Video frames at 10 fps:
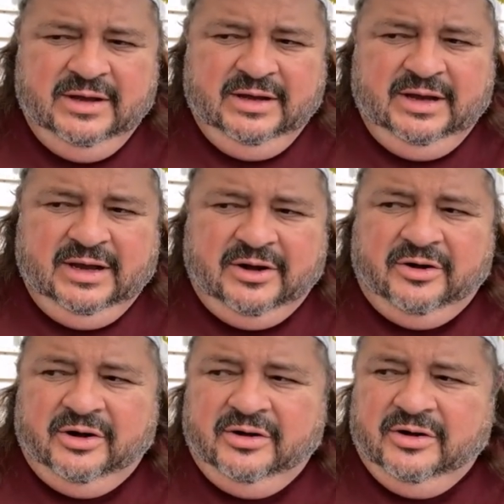and
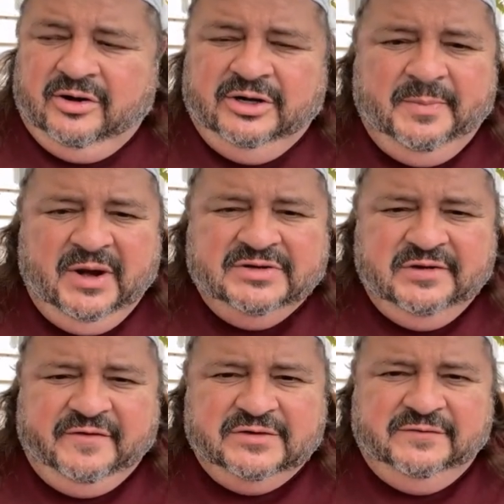our dependency on
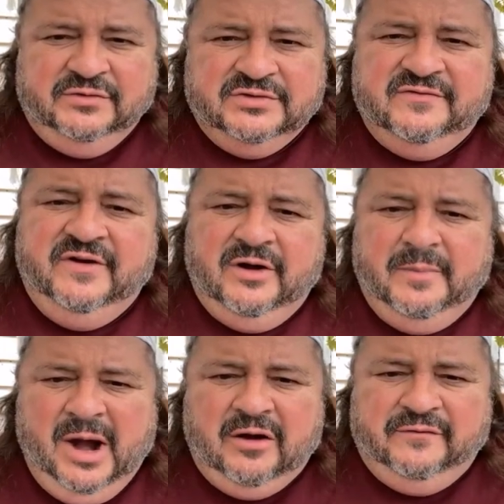fossil fuels is very
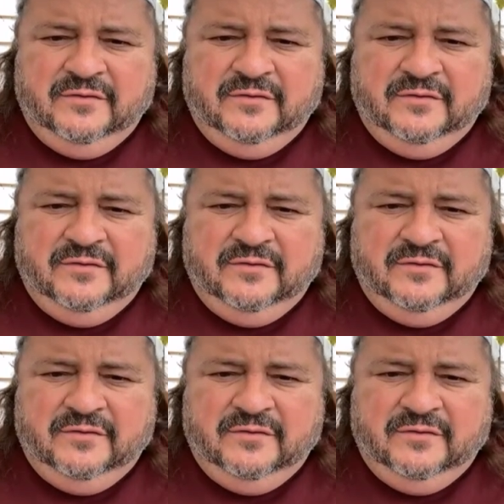powerful.